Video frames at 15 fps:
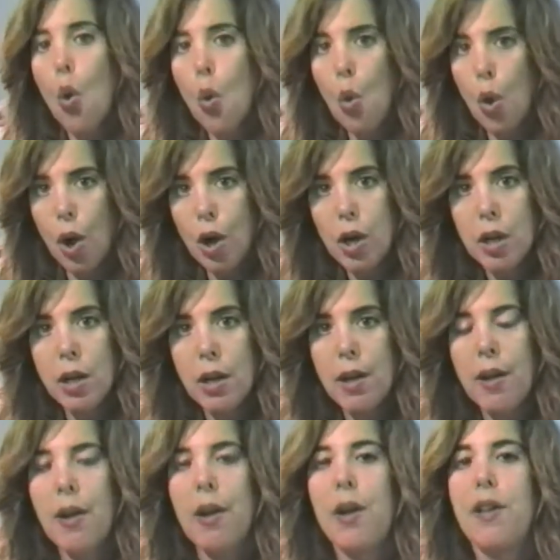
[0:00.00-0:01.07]
Or
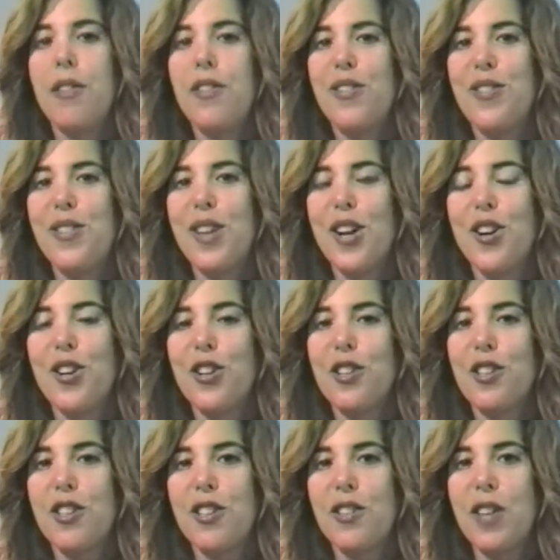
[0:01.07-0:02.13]

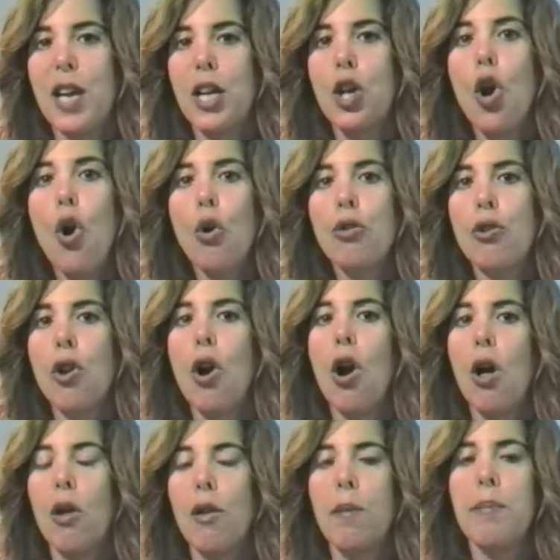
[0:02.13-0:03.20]
they cold
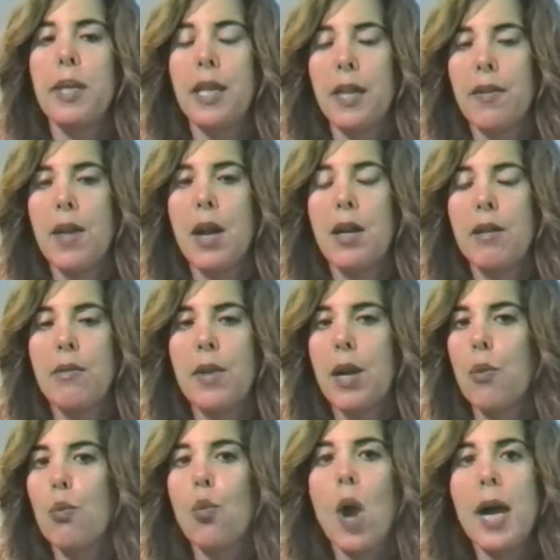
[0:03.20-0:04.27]
call, meaning
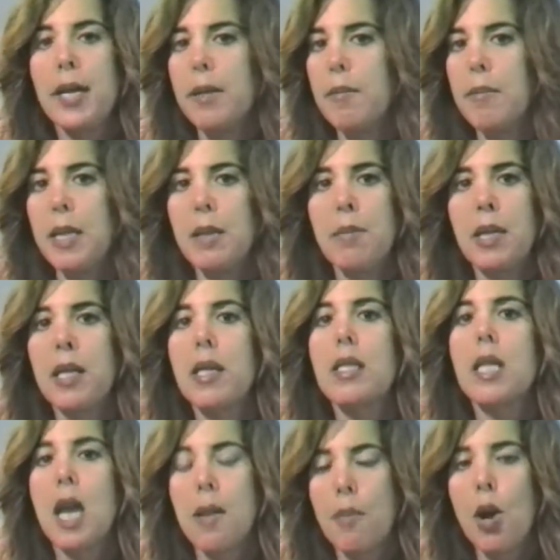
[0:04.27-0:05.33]
they write me
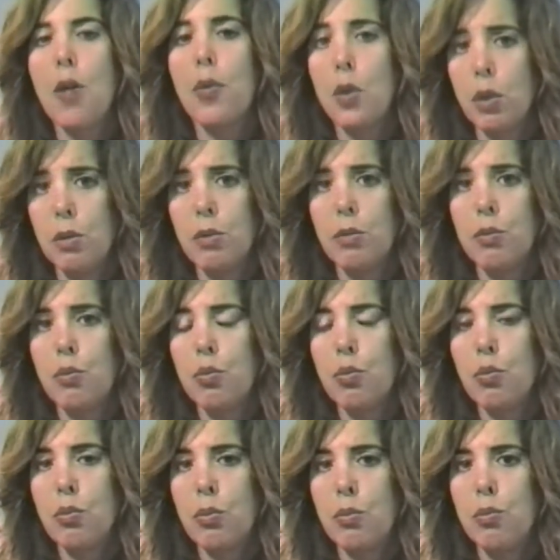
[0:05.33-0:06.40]
because I'm on the
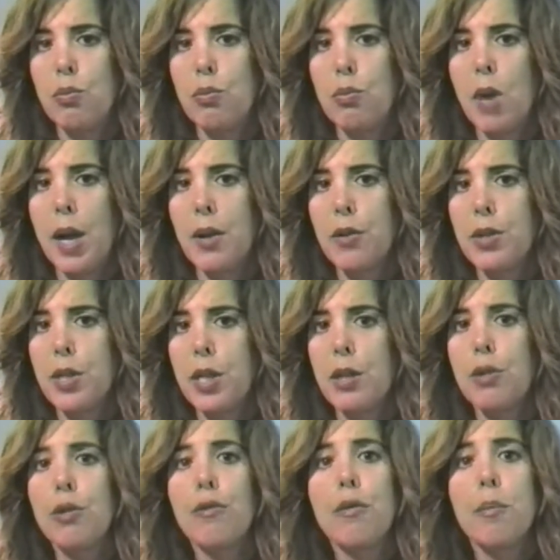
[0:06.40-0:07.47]
Writers
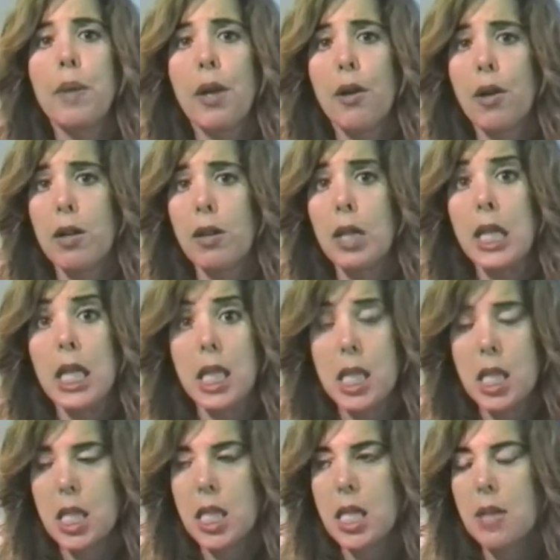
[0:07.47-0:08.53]
Guild of America
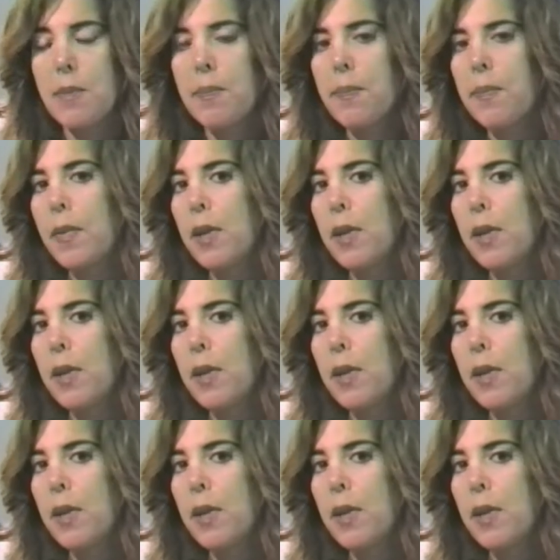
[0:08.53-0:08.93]
list.